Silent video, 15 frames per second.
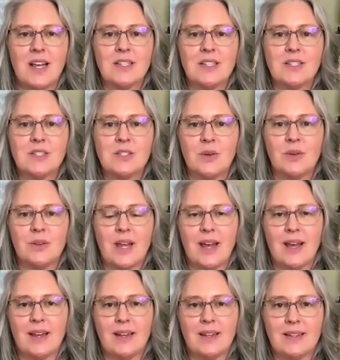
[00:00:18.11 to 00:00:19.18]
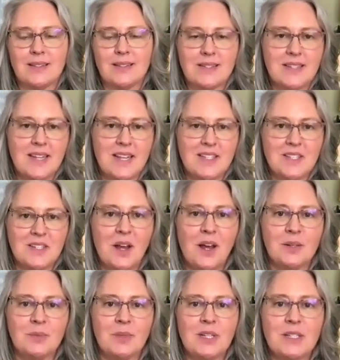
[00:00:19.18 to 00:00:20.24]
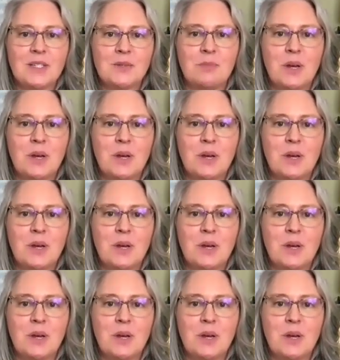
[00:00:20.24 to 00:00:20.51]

so that it stays anonymous.